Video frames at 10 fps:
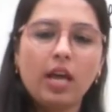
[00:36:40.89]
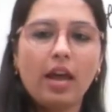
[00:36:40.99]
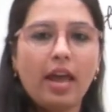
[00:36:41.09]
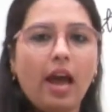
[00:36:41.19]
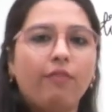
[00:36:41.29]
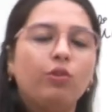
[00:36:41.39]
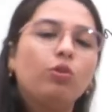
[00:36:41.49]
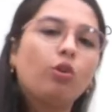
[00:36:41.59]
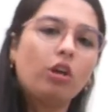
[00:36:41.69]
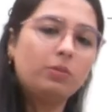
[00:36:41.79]
I have to
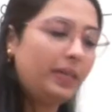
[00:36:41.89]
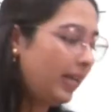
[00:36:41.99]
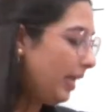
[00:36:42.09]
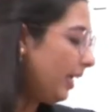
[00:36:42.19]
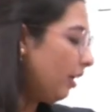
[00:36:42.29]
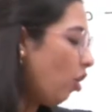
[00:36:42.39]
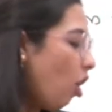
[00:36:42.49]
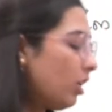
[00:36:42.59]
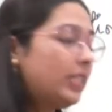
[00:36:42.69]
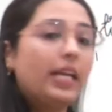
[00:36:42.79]
crossbreed again
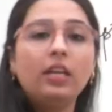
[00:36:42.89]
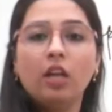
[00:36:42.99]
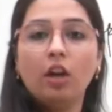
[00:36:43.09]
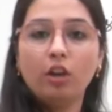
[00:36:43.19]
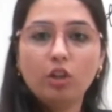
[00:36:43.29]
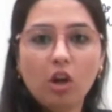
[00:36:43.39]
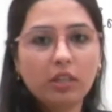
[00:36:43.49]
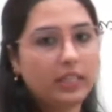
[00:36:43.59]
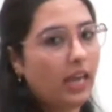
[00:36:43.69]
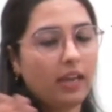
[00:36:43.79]
horse and donkey.